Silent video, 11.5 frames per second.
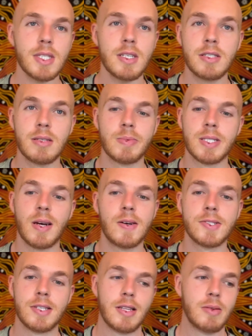
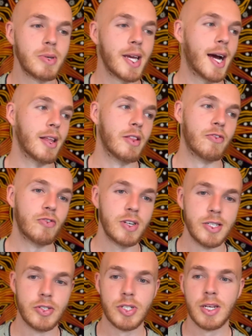salsa that we had in the
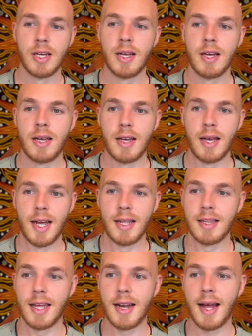fridge. And
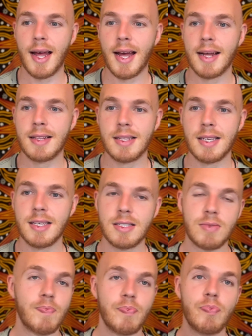then I had these
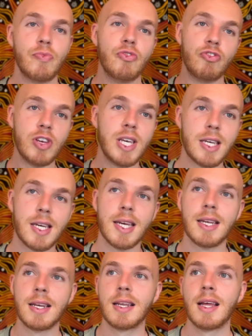
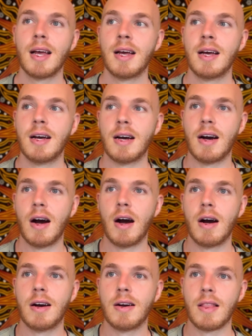vegan
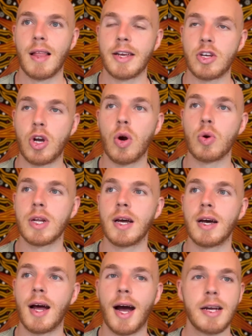like
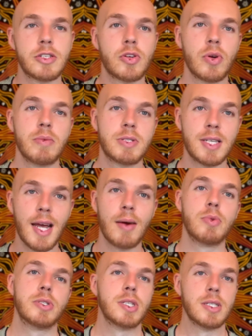coconut ice cream
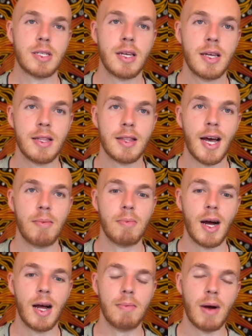sandwiches that
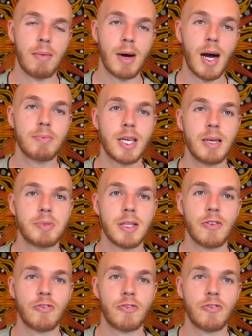my mom keeps in the